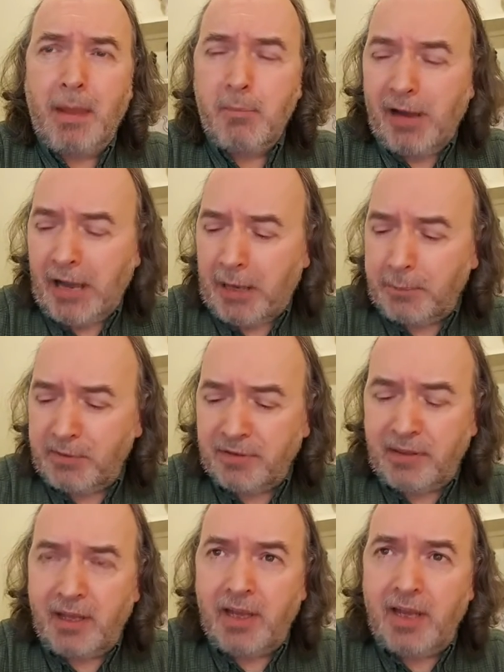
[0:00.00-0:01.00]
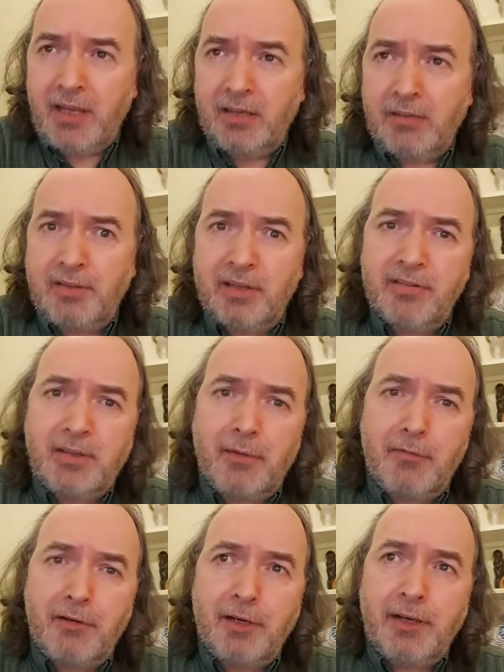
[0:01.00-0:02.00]
Perhaps they of their
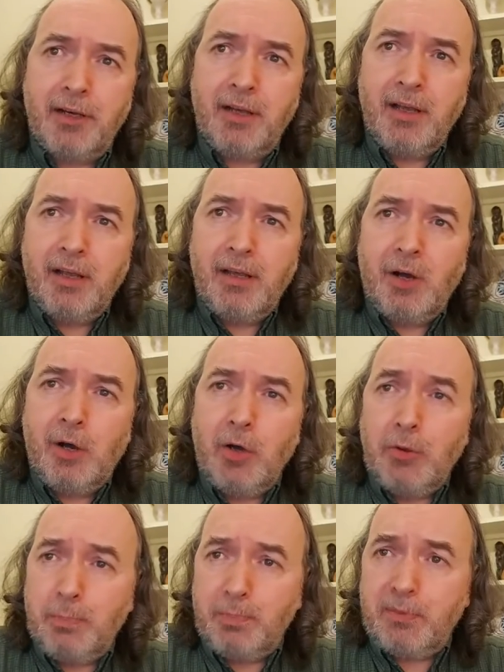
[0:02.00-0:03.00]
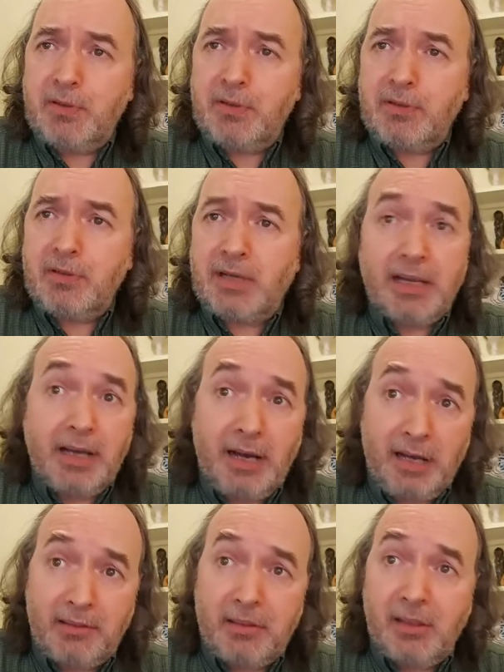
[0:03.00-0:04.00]
sovereign hoped, King
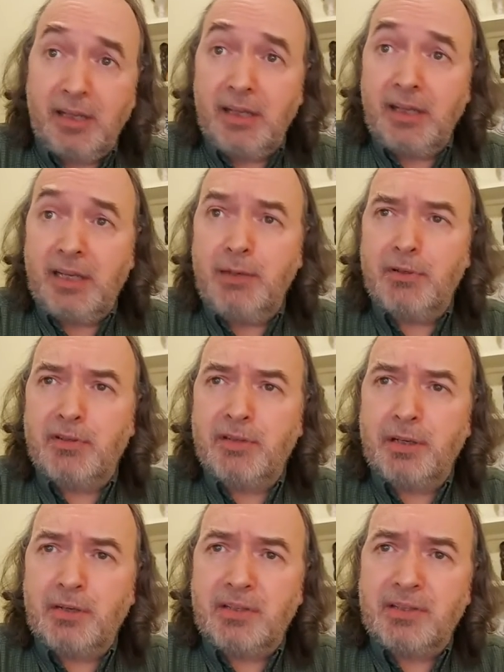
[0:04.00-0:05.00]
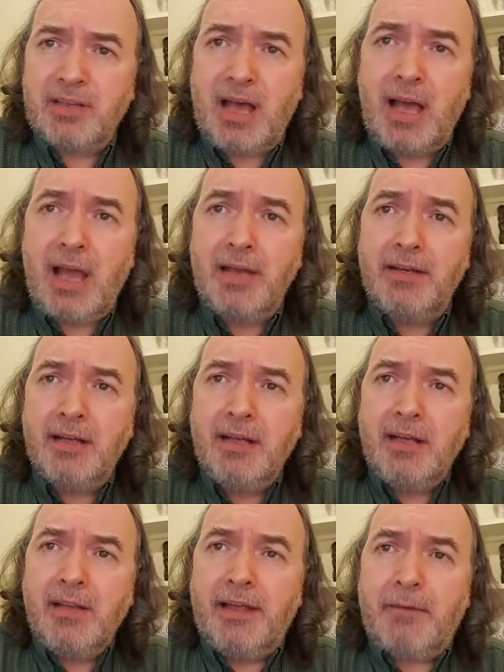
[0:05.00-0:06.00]
Arthur, he would so decide,
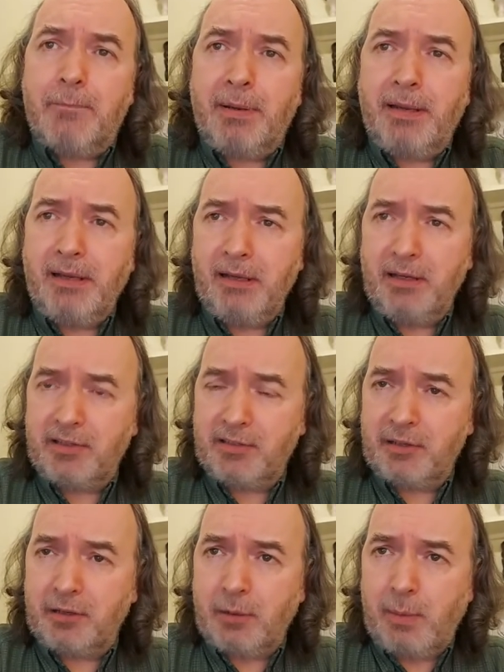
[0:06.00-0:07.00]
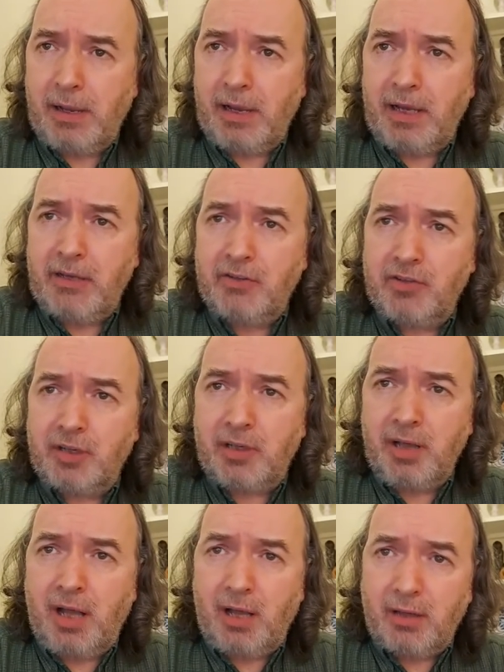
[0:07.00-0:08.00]
that peerless Sir Gawain should
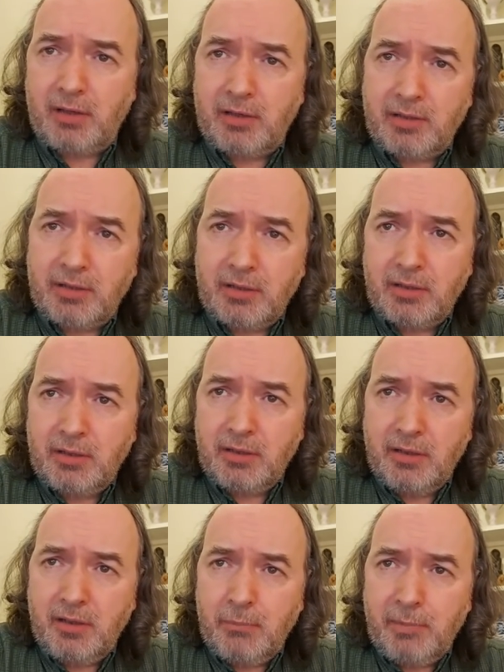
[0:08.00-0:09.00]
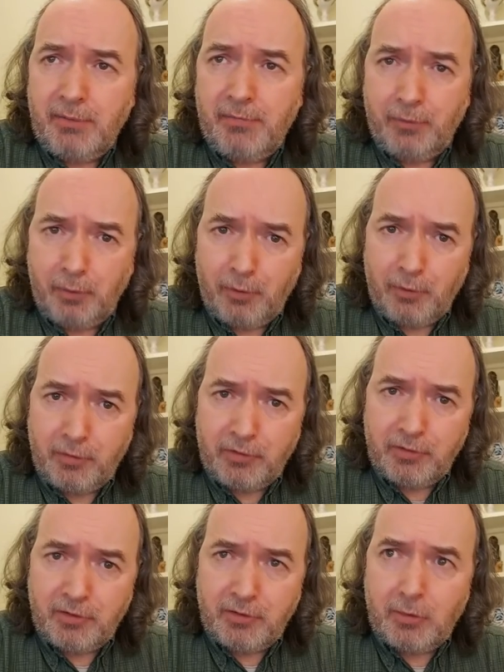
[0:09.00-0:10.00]
not be
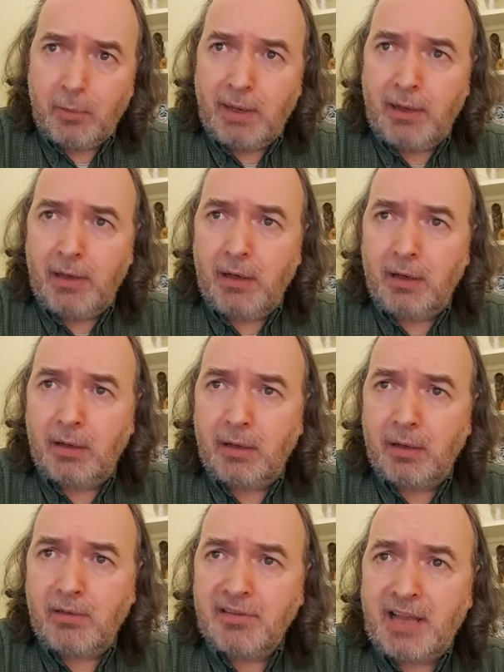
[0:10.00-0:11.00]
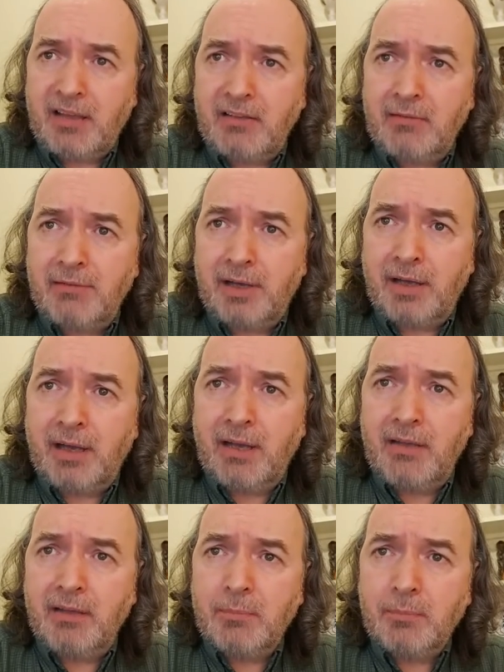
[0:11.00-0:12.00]
forced to wedlock
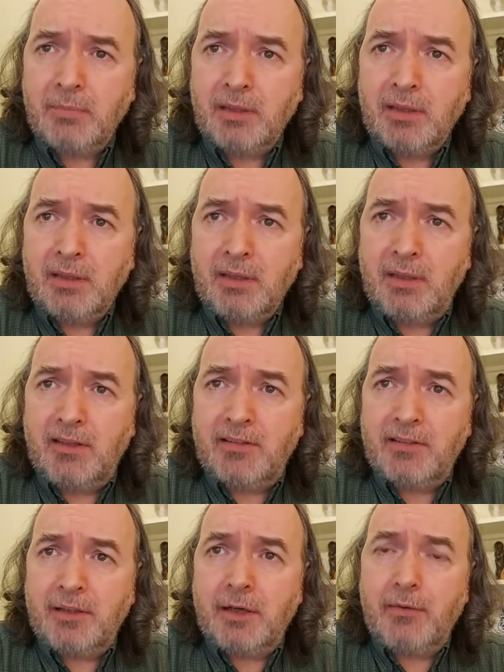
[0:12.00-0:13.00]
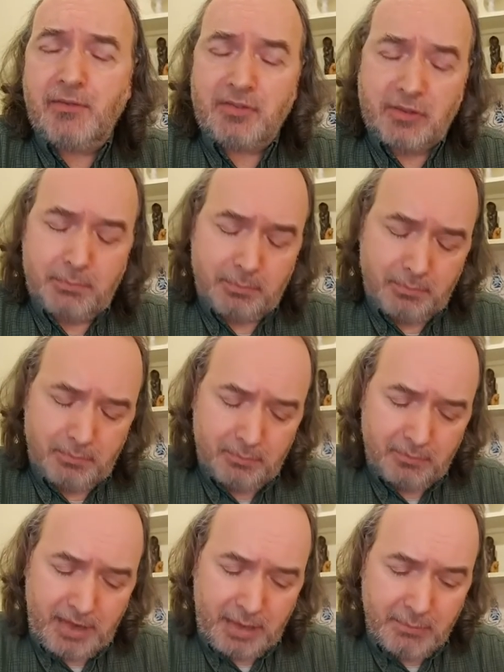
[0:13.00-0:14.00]
sanctified this loathsome
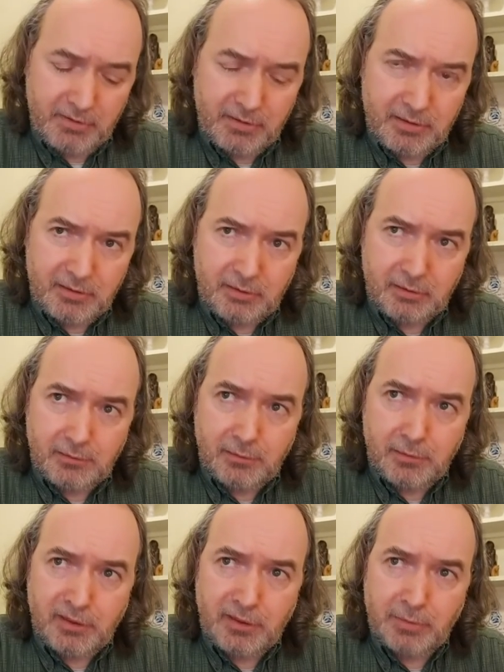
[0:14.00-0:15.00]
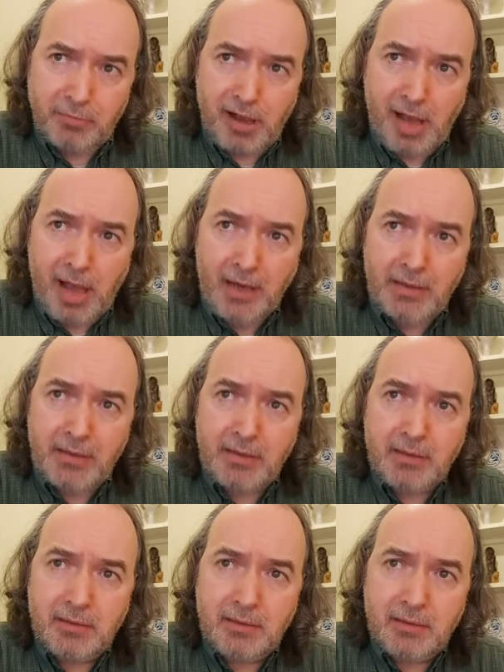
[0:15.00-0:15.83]
damsel for his bride.